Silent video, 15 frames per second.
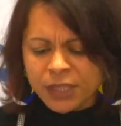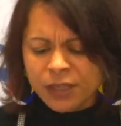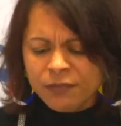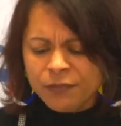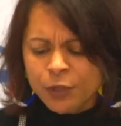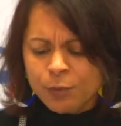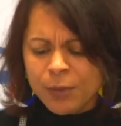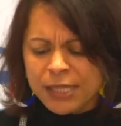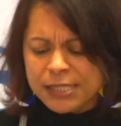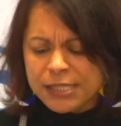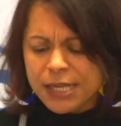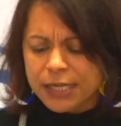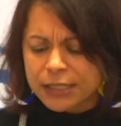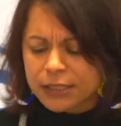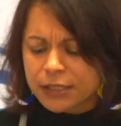A few months
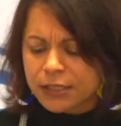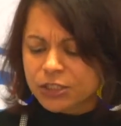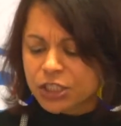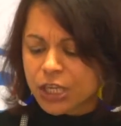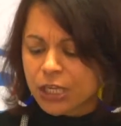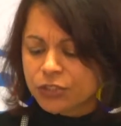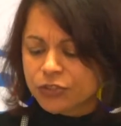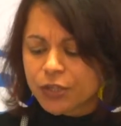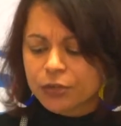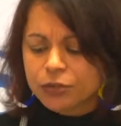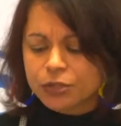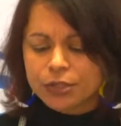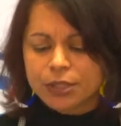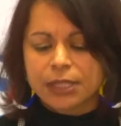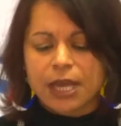later, the judge
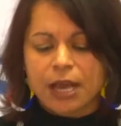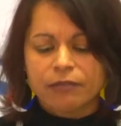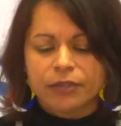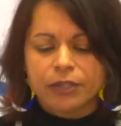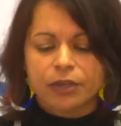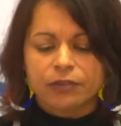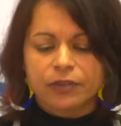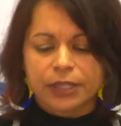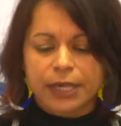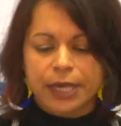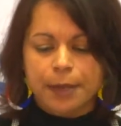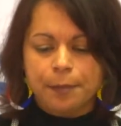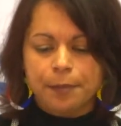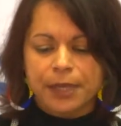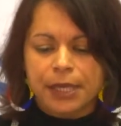wrote to the governor of the
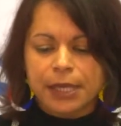Cape,